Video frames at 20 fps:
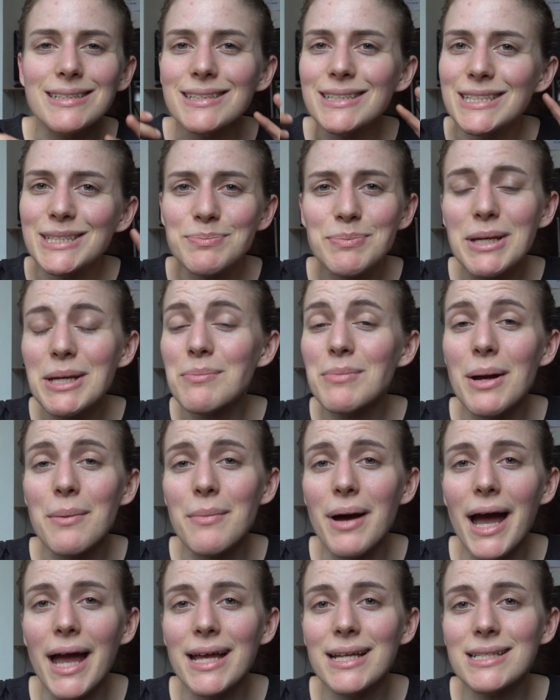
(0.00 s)
speak my
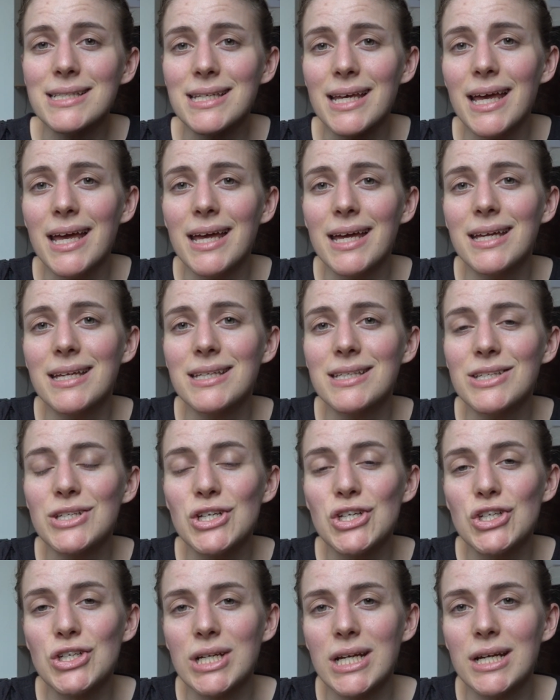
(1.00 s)
mind and
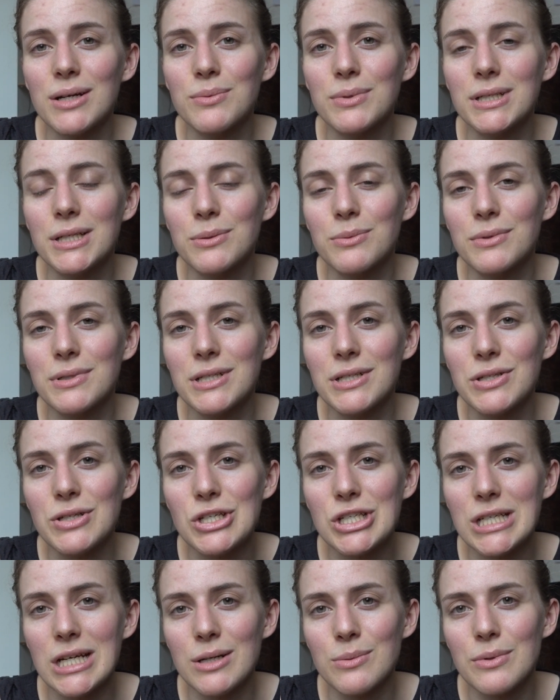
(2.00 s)
share what I wanted to
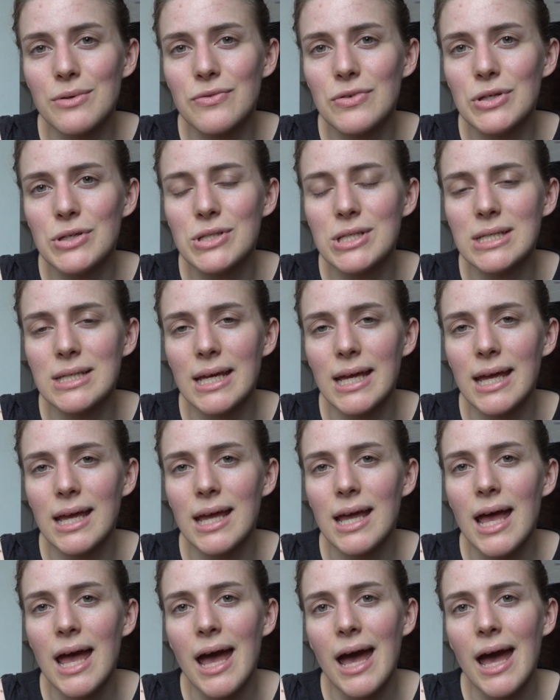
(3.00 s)
share with you today.